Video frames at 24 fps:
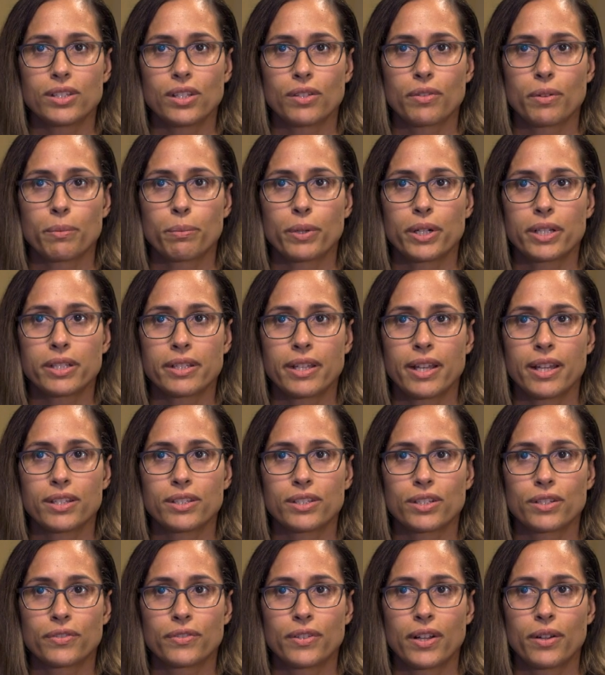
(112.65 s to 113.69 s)
of a breast
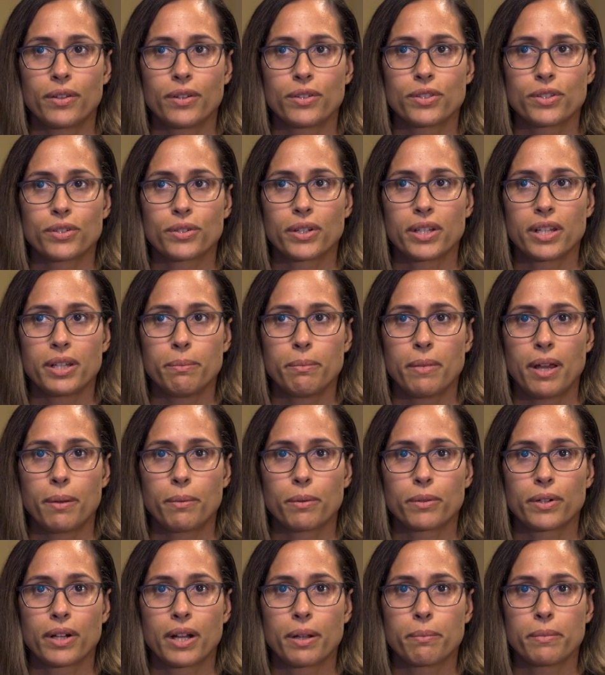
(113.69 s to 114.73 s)
cancer found on screening
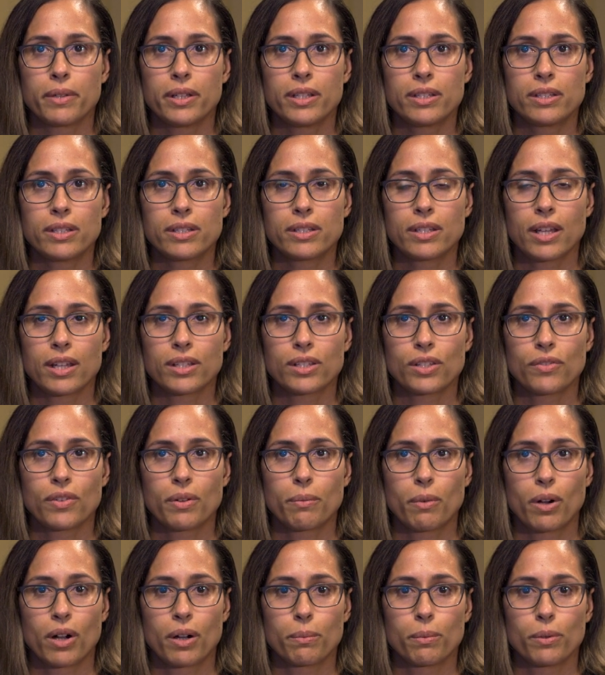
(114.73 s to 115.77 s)
mammogram is the size of a
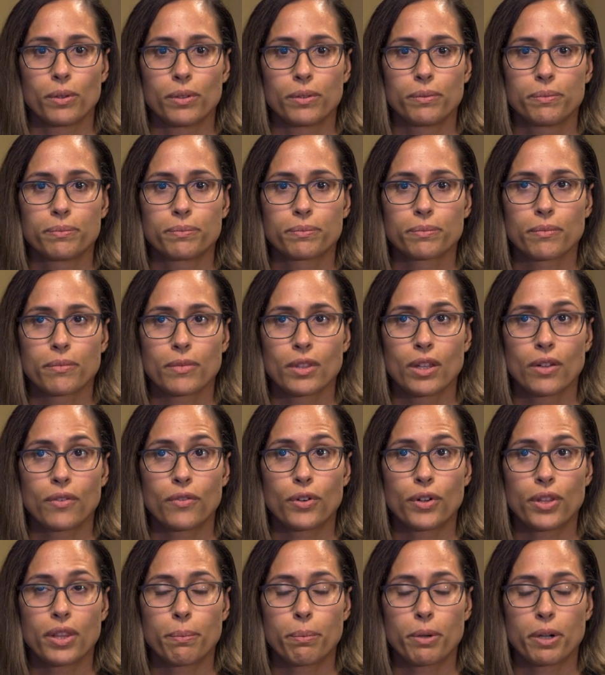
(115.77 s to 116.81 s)
marble.
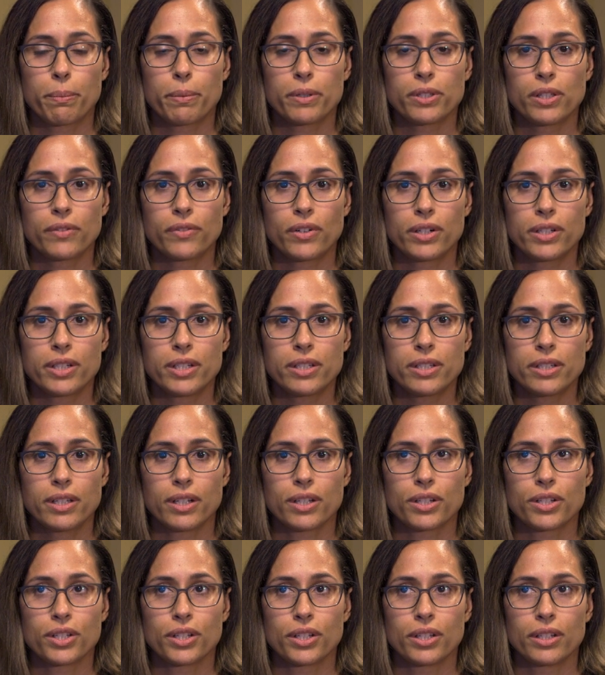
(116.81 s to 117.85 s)
For the purpose of our
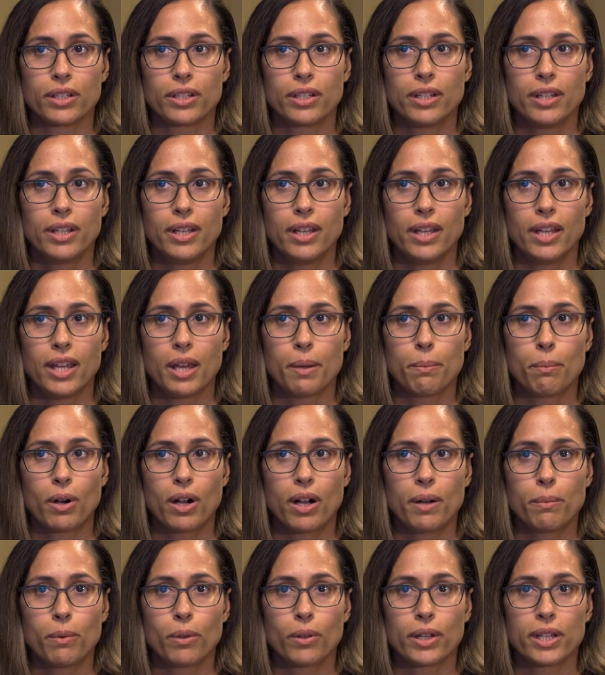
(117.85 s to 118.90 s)
discussion, a
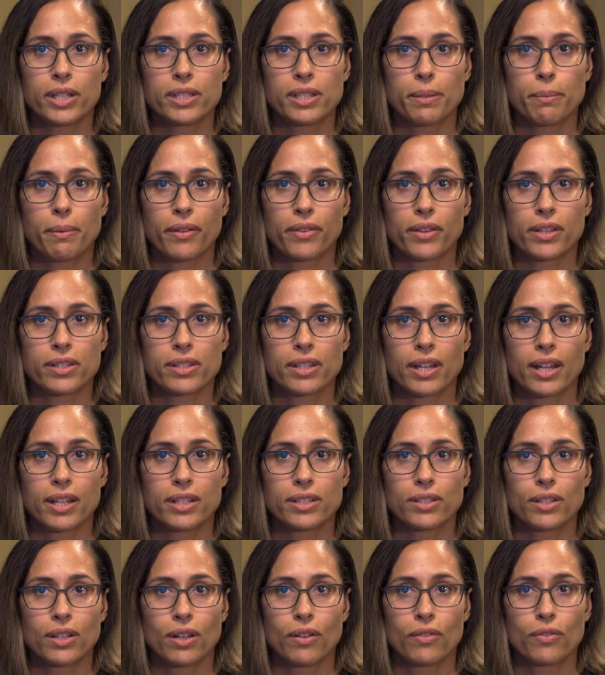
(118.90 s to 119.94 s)
marble is about the
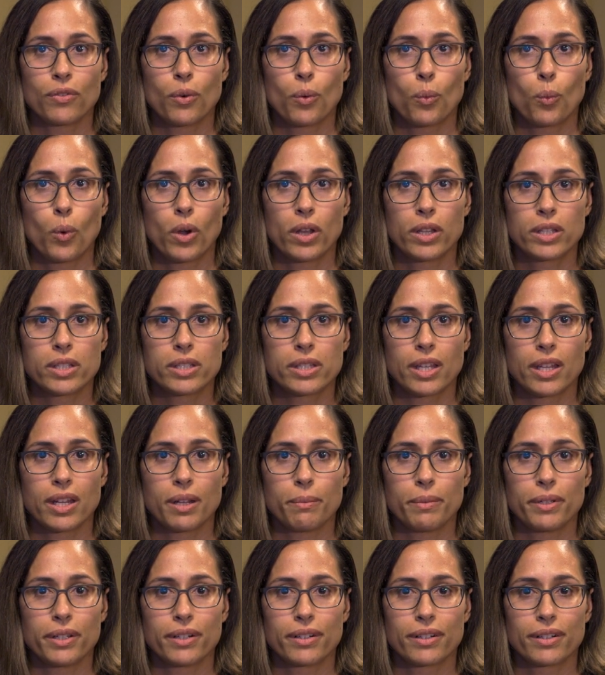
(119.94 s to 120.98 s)
size of 1
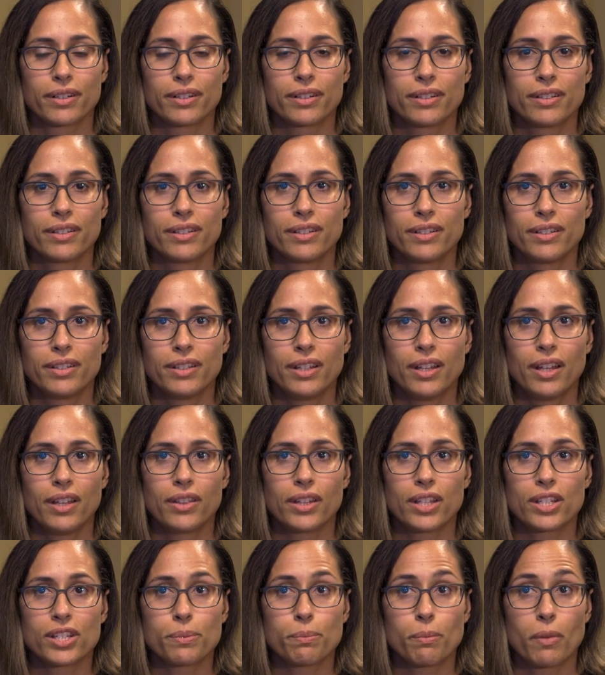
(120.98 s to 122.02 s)
centimeter.
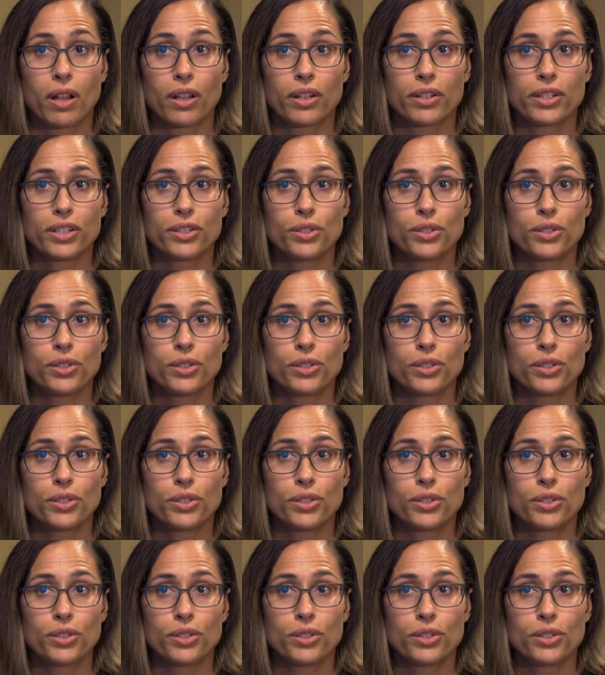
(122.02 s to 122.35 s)
The smaller the